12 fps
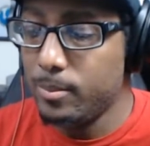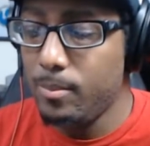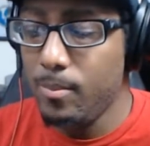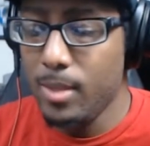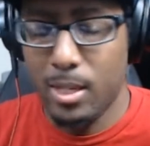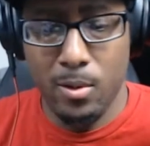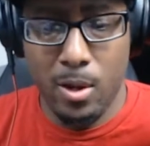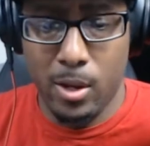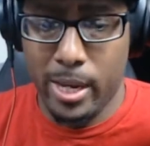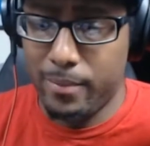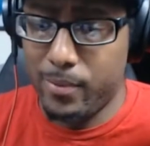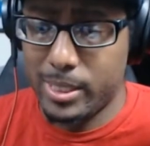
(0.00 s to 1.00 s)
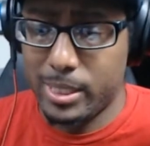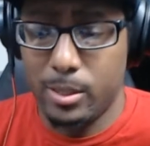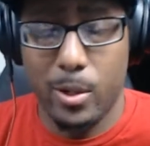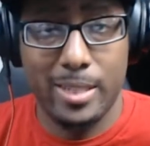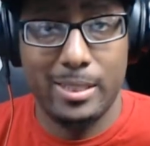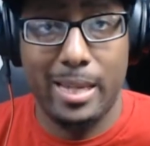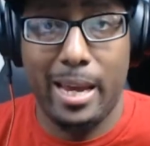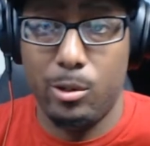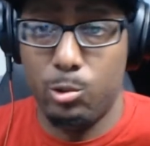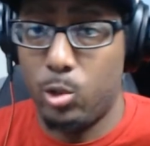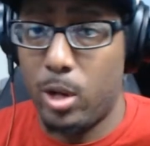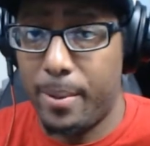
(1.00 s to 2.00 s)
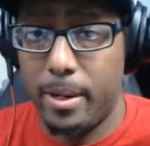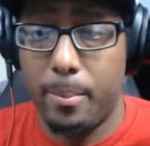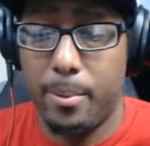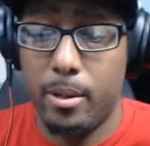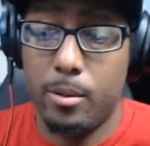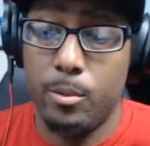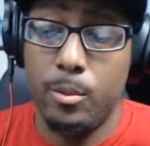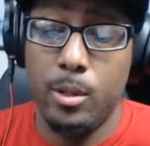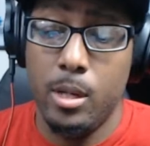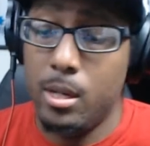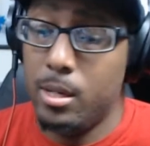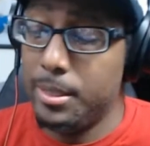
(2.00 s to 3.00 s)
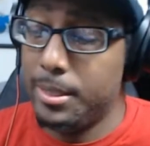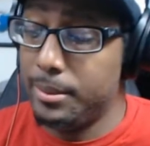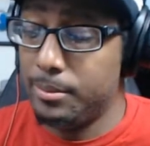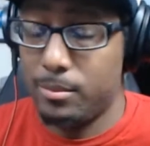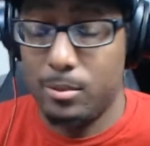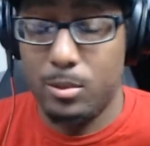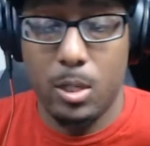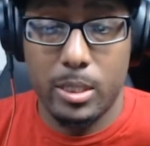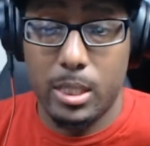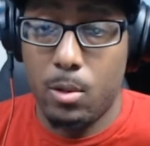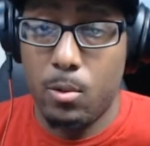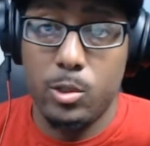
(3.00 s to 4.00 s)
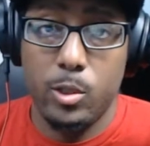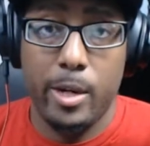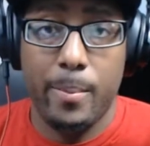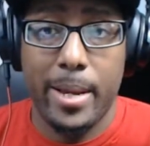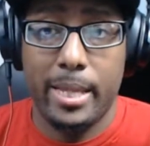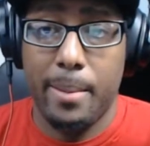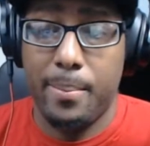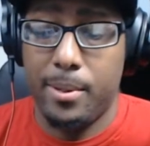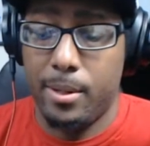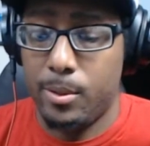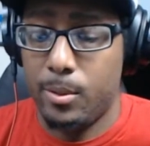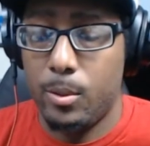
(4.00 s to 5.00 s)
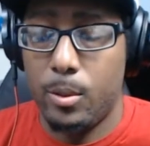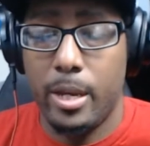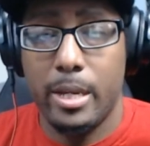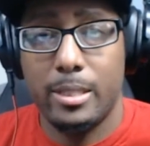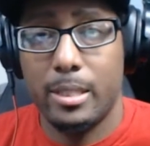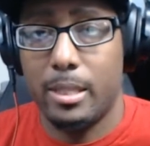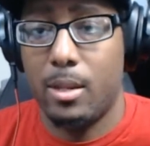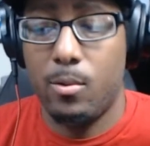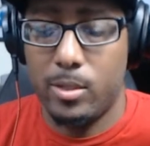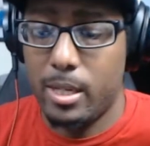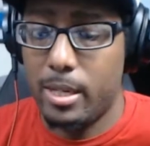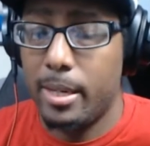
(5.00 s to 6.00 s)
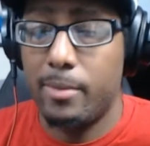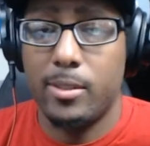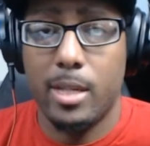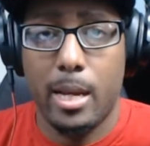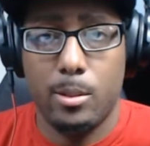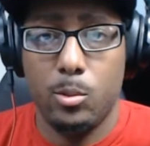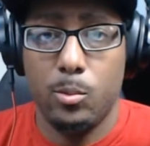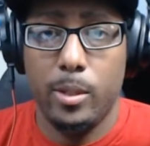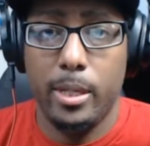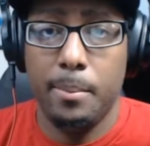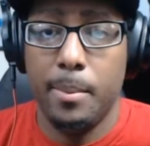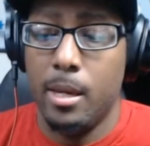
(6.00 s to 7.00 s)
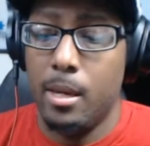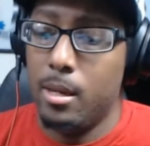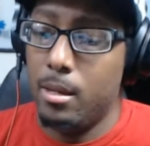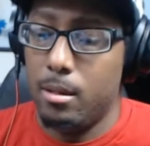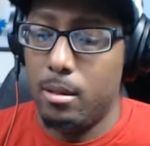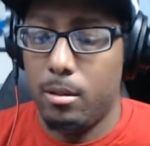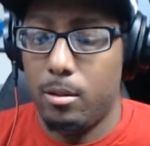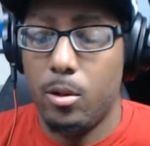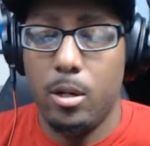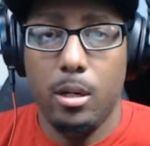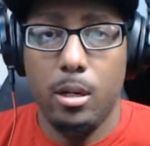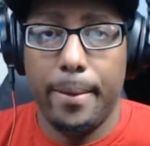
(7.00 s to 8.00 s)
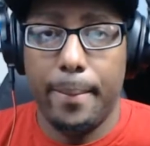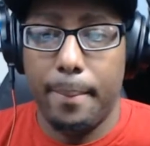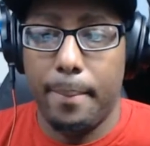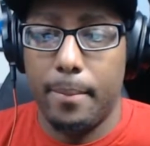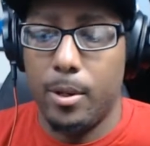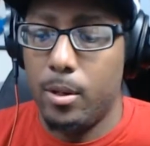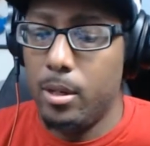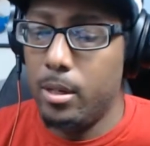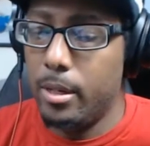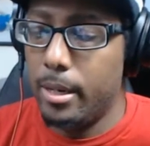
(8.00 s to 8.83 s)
like if I say you're outside and you drop it in a puddle, as long as you get them out that puddle, and as long as the depth's not too deep, you're good. You're good.